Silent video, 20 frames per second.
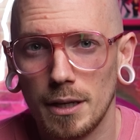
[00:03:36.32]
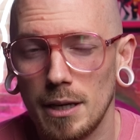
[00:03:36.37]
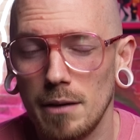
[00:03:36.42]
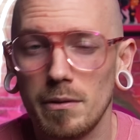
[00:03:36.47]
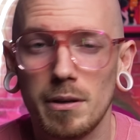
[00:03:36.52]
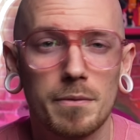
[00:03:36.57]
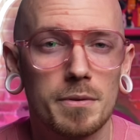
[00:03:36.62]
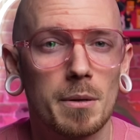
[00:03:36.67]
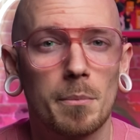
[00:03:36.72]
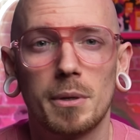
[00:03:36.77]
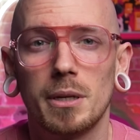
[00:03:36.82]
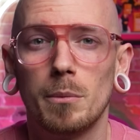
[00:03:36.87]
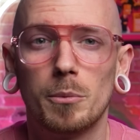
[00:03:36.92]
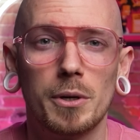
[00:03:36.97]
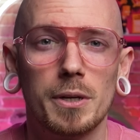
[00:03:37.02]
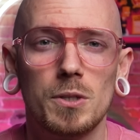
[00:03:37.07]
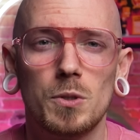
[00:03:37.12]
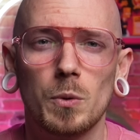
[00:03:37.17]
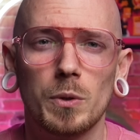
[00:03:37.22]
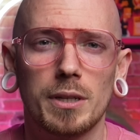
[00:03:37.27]
Even if somebody
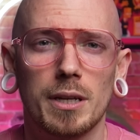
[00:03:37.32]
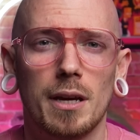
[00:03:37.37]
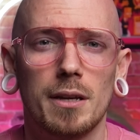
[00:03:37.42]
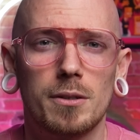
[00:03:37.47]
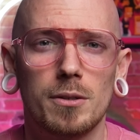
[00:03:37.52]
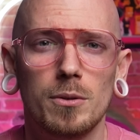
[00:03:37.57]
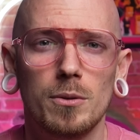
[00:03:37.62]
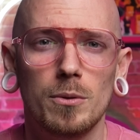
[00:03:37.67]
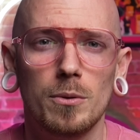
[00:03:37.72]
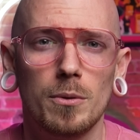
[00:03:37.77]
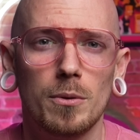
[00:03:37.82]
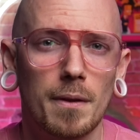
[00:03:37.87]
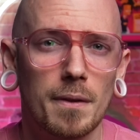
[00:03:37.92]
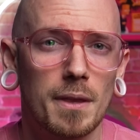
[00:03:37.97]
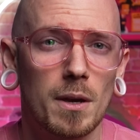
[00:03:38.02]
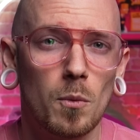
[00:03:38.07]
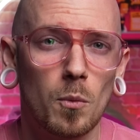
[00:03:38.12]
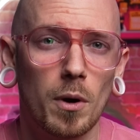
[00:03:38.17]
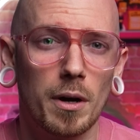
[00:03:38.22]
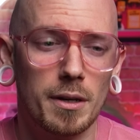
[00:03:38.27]
brings you a tattoo
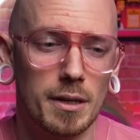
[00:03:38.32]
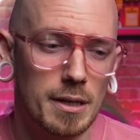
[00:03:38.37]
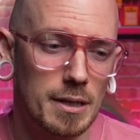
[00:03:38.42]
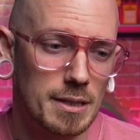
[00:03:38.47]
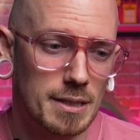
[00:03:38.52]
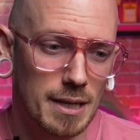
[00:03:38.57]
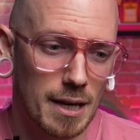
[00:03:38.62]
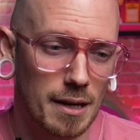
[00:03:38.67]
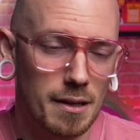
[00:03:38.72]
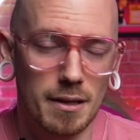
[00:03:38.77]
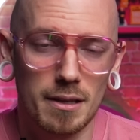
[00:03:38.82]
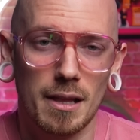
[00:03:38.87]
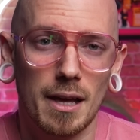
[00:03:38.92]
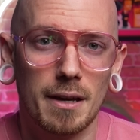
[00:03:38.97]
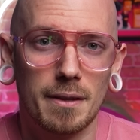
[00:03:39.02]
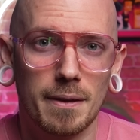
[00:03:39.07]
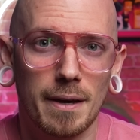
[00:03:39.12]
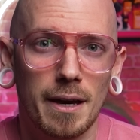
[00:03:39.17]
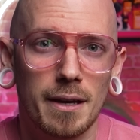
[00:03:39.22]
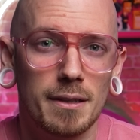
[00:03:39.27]
that they want exactly
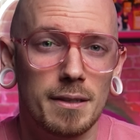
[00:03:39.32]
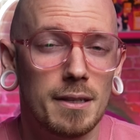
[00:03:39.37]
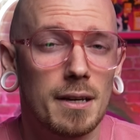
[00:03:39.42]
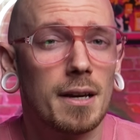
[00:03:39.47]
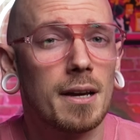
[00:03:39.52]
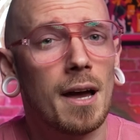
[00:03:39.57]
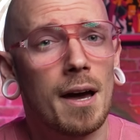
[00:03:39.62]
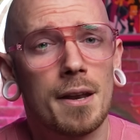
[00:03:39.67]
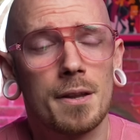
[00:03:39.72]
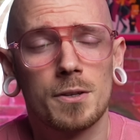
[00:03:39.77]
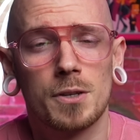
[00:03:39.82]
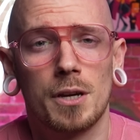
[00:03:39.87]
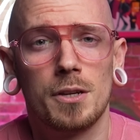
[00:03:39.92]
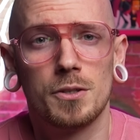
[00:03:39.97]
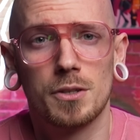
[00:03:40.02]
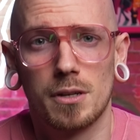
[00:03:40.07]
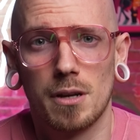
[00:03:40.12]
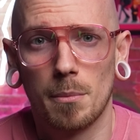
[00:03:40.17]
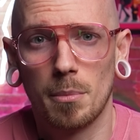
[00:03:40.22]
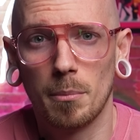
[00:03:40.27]
like that, you gotta
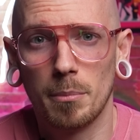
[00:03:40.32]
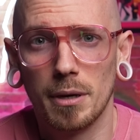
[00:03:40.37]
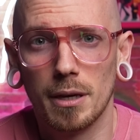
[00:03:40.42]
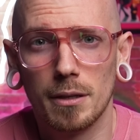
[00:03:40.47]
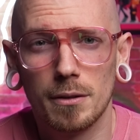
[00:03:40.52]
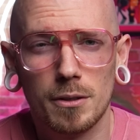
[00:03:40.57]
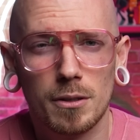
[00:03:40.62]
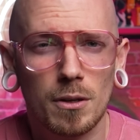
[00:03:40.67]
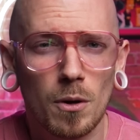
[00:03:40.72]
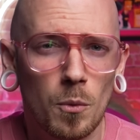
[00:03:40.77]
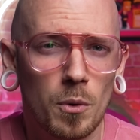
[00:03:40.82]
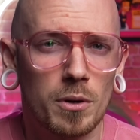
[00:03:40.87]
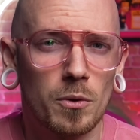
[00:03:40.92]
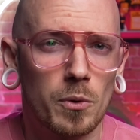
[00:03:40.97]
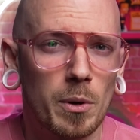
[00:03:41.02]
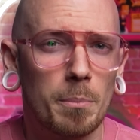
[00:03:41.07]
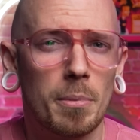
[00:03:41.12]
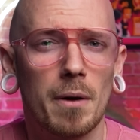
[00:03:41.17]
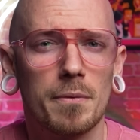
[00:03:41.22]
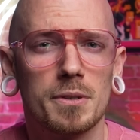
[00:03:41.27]
change it up a bit. You don't
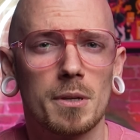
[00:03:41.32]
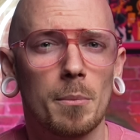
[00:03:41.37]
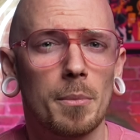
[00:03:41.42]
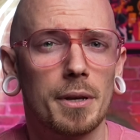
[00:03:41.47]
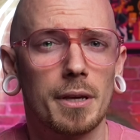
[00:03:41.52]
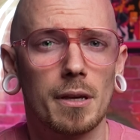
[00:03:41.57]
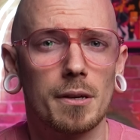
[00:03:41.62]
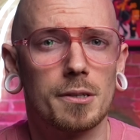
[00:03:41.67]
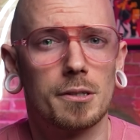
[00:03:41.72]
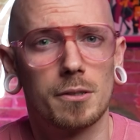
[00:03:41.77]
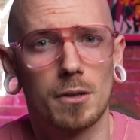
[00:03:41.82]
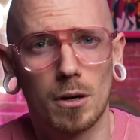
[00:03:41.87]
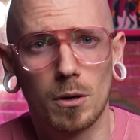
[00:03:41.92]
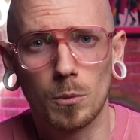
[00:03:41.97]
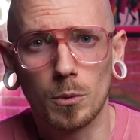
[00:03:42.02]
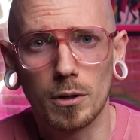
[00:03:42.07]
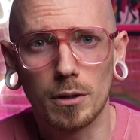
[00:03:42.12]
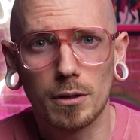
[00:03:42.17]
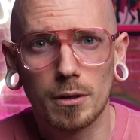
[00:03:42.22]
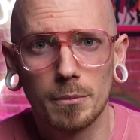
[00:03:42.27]
wanna rip off somebody else's
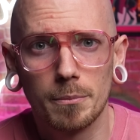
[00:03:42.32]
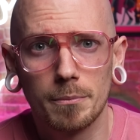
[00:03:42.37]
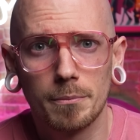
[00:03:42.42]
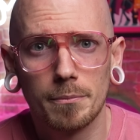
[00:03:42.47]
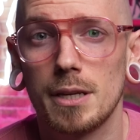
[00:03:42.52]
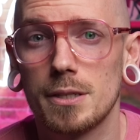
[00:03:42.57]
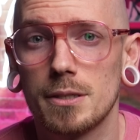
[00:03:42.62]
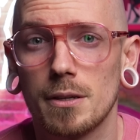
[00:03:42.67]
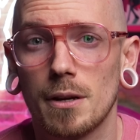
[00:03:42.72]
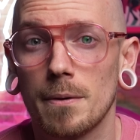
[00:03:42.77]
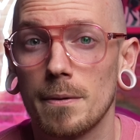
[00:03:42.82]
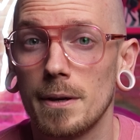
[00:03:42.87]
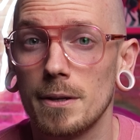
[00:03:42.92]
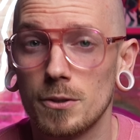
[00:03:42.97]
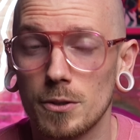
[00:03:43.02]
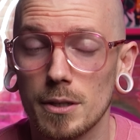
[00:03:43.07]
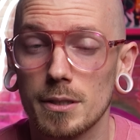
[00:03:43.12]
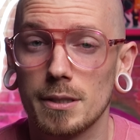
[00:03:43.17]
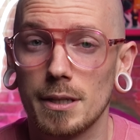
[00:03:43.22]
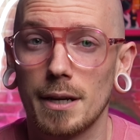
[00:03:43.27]
artwork. Chances are
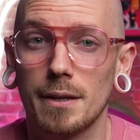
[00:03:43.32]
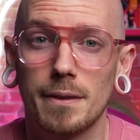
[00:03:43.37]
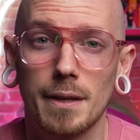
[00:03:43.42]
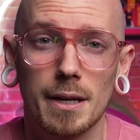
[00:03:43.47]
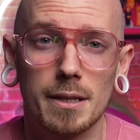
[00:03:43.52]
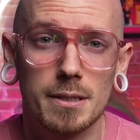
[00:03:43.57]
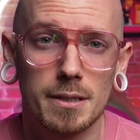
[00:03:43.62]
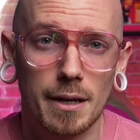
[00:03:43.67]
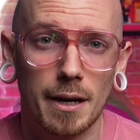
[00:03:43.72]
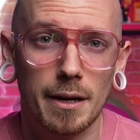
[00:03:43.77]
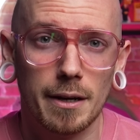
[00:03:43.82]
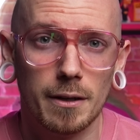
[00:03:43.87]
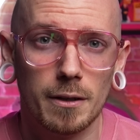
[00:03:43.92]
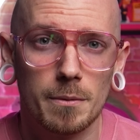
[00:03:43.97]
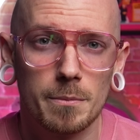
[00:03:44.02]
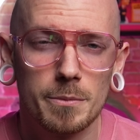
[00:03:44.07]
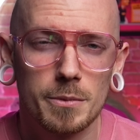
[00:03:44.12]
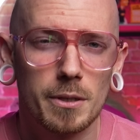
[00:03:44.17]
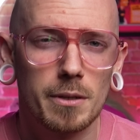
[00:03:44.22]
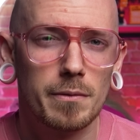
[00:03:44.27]
they just like that
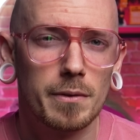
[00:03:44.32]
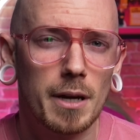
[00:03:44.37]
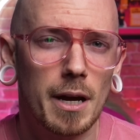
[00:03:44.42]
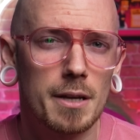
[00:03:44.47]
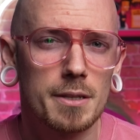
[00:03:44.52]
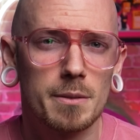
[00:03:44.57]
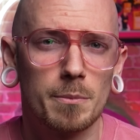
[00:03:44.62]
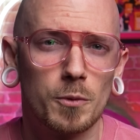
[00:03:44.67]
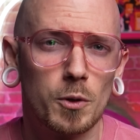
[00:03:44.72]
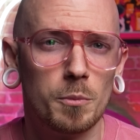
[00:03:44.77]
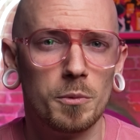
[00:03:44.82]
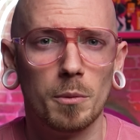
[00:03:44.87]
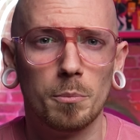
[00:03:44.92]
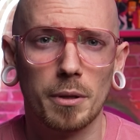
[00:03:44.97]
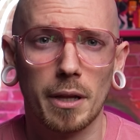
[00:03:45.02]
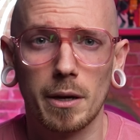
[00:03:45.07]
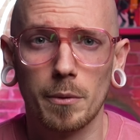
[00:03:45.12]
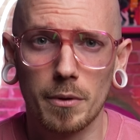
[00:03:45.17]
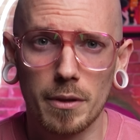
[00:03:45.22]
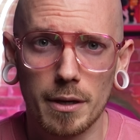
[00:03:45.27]
style, so you've got some room to
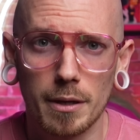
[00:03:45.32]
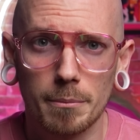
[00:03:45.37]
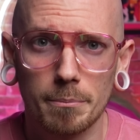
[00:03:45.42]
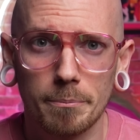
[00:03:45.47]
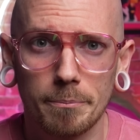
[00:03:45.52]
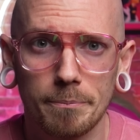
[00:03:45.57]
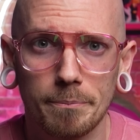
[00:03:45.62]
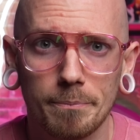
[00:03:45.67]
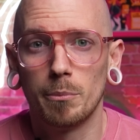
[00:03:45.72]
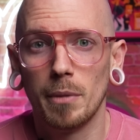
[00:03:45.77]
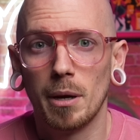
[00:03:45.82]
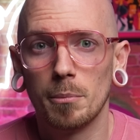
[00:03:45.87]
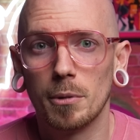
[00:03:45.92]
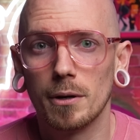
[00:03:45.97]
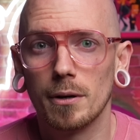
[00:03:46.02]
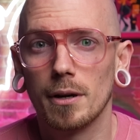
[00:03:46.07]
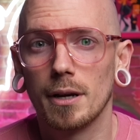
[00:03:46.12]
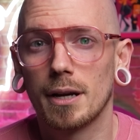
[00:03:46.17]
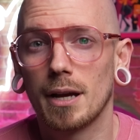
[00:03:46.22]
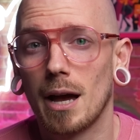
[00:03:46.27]
play with it. And
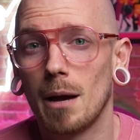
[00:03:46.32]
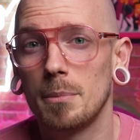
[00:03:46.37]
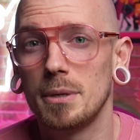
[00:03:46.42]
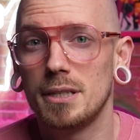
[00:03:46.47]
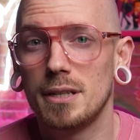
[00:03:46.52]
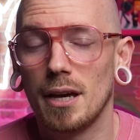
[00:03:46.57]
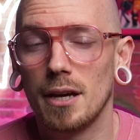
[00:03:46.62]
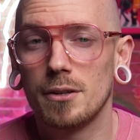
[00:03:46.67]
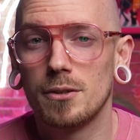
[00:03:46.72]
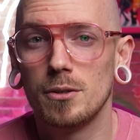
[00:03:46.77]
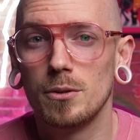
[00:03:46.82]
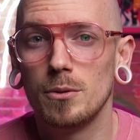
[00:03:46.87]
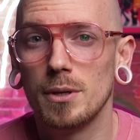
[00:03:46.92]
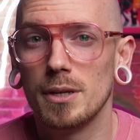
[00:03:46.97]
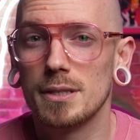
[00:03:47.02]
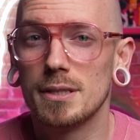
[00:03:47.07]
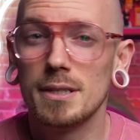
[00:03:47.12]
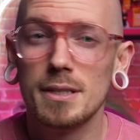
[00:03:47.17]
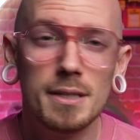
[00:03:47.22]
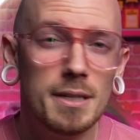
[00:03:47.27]
remember, a copy tattoo
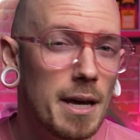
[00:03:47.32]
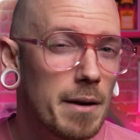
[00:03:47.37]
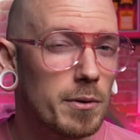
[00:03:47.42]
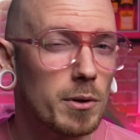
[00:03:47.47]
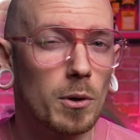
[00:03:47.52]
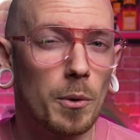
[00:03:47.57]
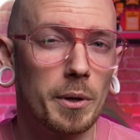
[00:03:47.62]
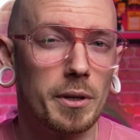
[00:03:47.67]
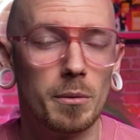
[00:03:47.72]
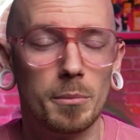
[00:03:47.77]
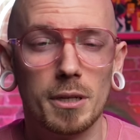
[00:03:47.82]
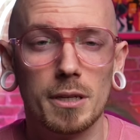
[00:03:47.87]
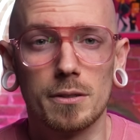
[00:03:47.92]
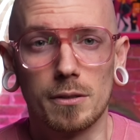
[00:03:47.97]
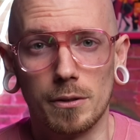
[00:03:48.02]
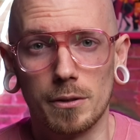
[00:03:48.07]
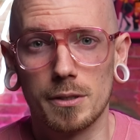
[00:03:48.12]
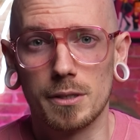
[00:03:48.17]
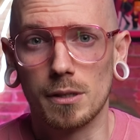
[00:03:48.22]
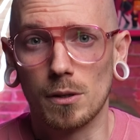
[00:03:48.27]
is never going to be
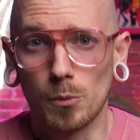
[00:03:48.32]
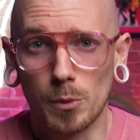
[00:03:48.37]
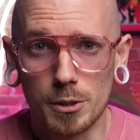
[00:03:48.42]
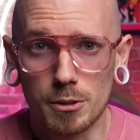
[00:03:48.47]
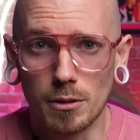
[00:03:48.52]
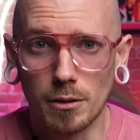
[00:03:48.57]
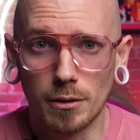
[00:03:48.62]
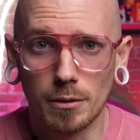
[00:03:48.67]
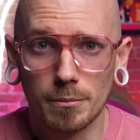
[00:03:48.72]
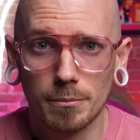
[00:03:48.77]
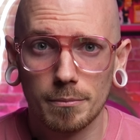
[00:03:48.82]
as good as the original.